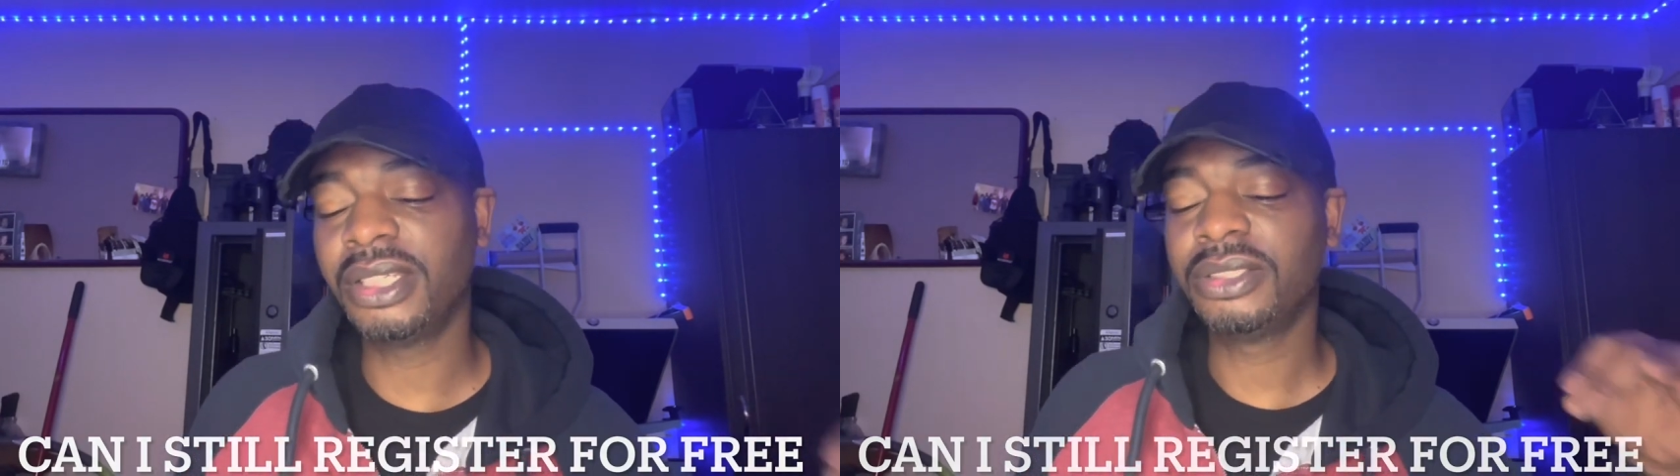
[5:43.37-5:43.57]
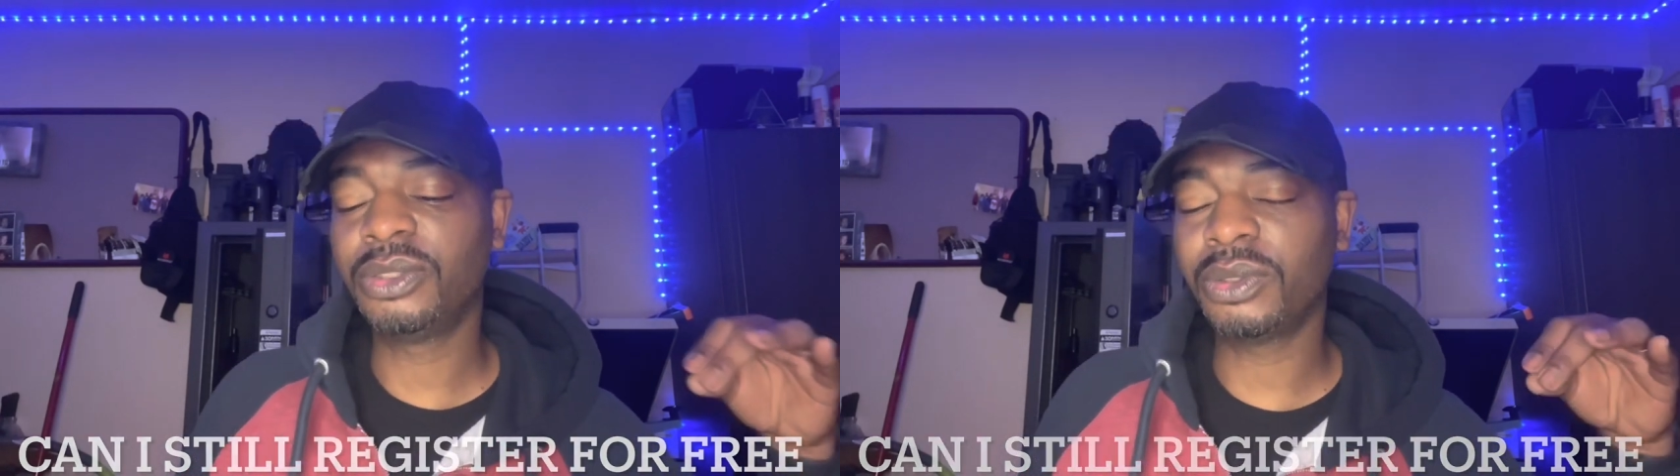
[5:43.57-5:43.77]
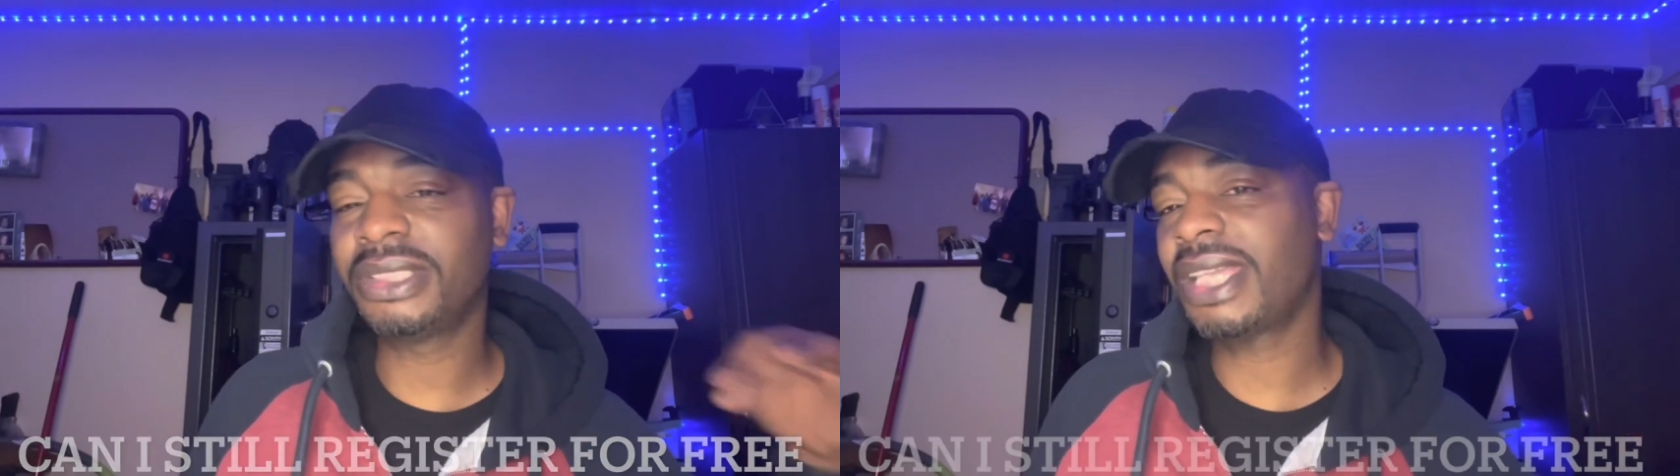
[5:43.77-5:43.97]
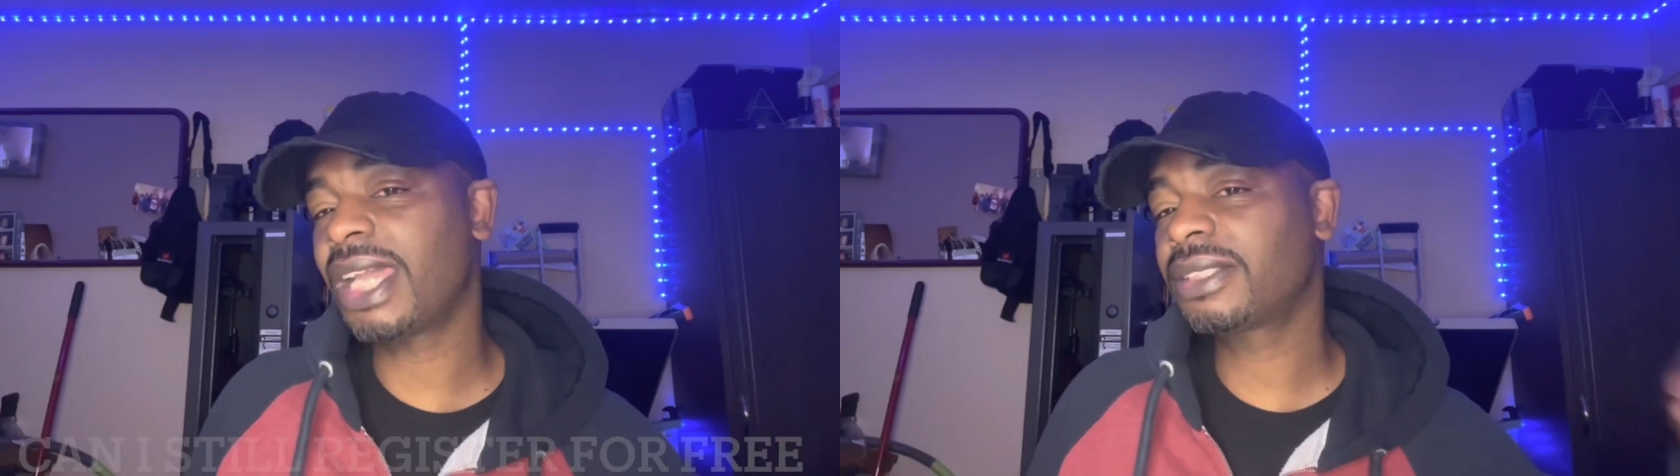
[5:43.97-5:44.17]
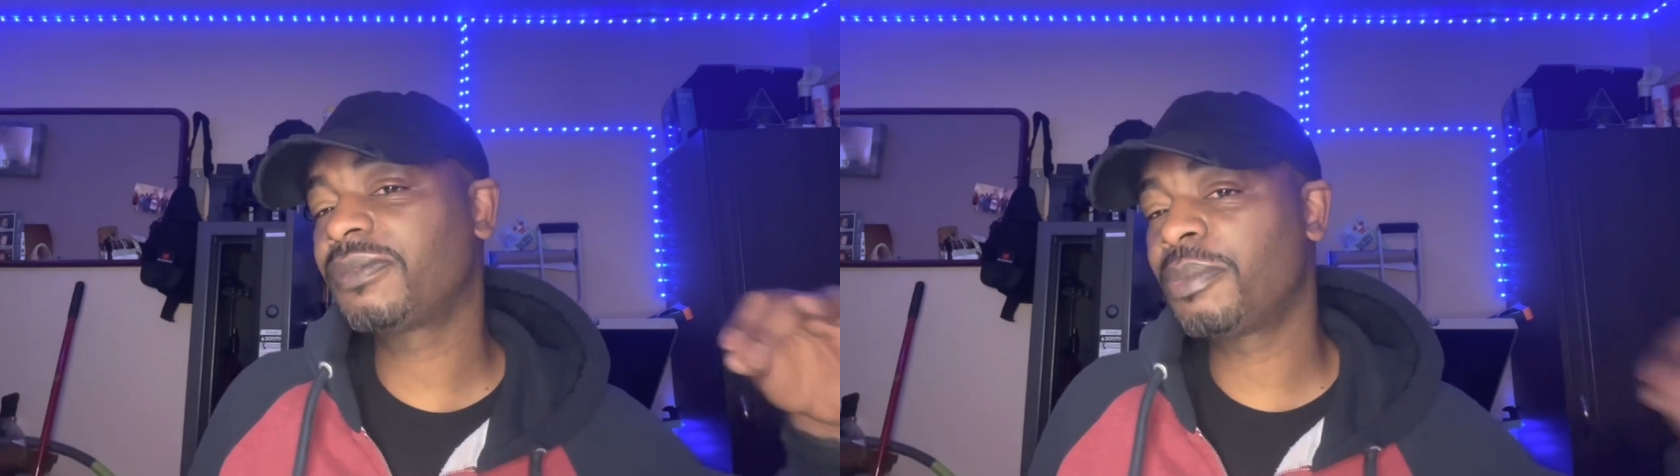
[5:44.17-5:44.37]
during the
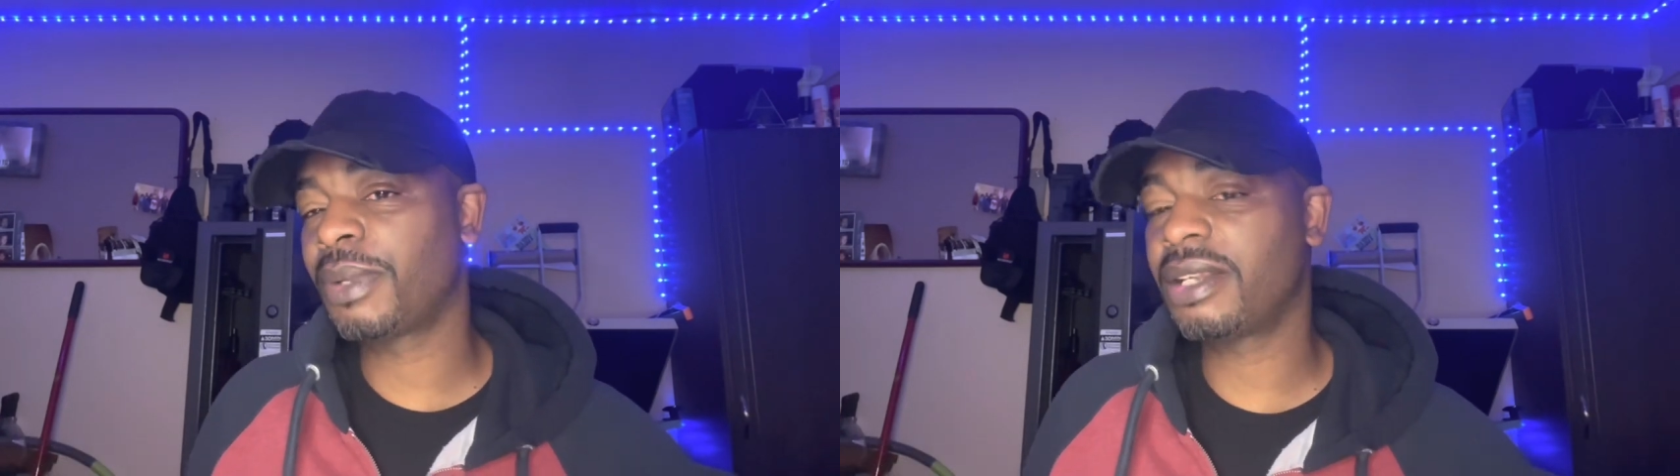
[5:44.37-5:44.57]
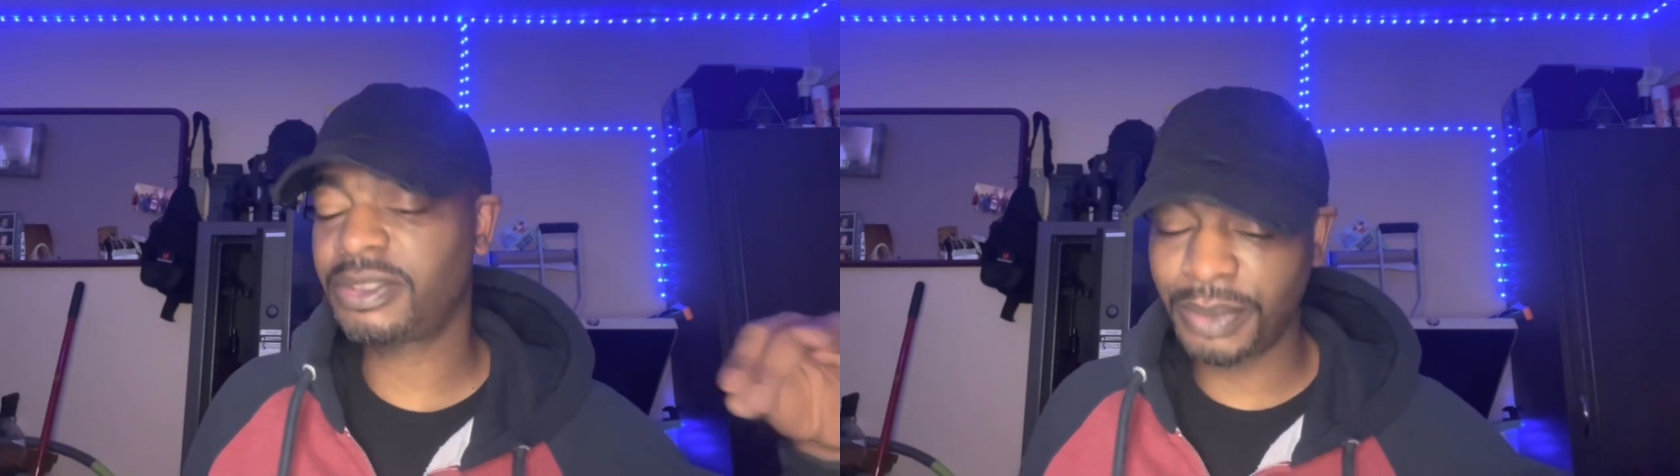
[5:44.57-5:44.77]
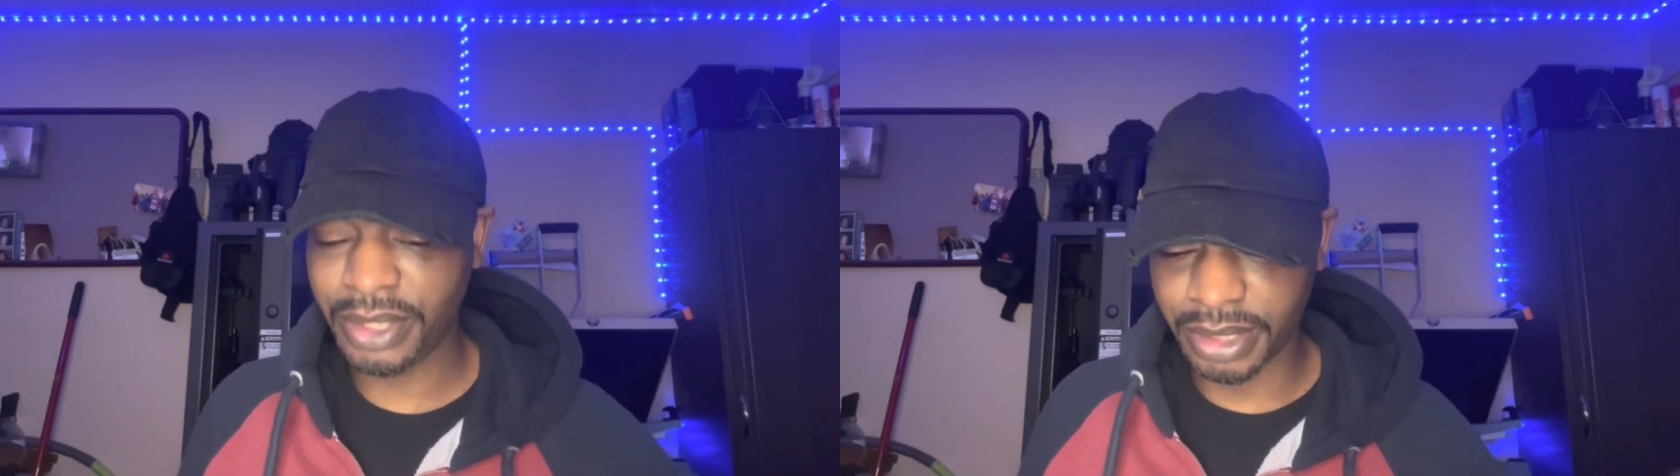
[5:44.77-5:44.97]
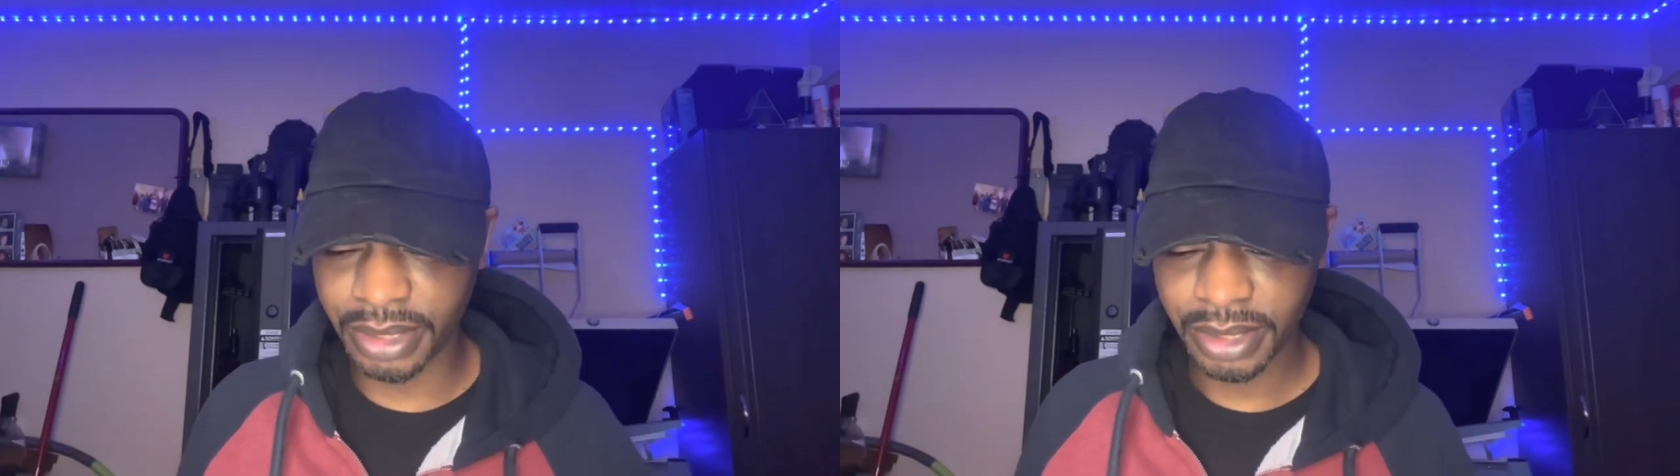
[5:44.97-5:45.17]
tax forbearance period?